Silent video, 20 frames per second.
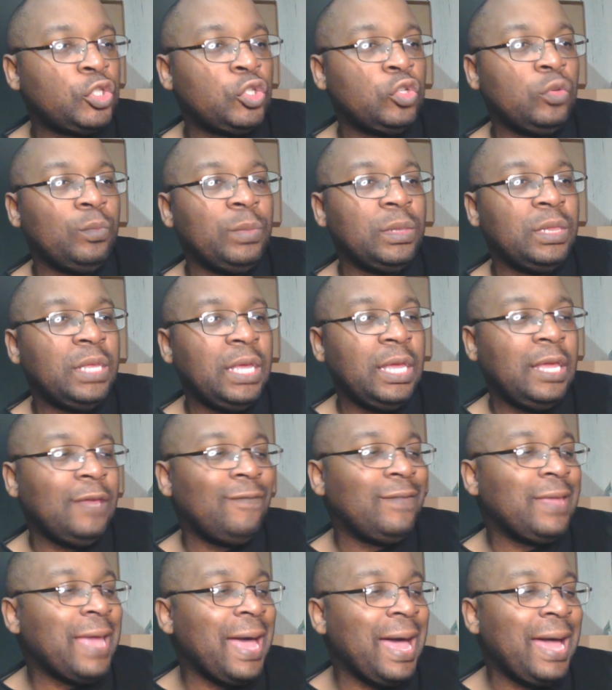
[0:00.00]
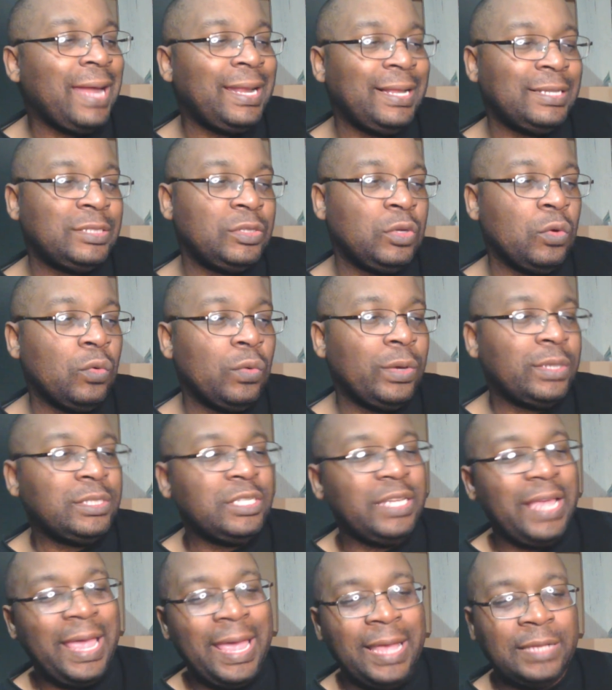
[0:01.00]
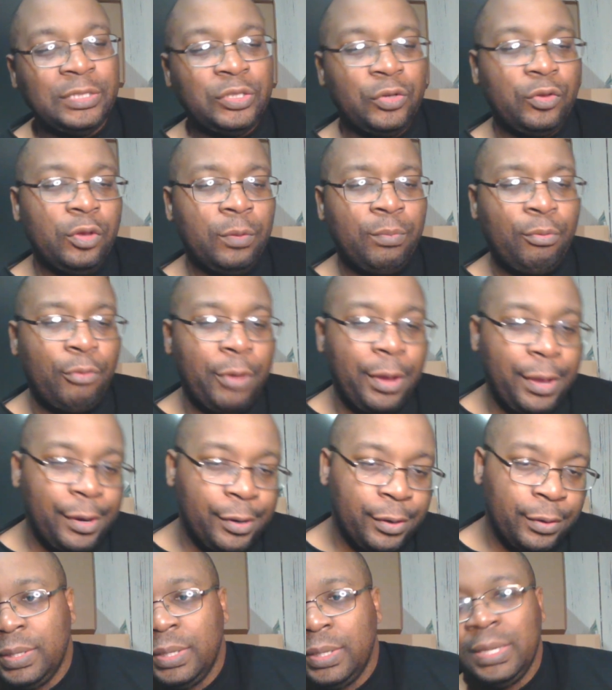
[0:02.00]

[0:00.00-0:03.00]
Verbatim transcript: to believe God is going to answer your prayer.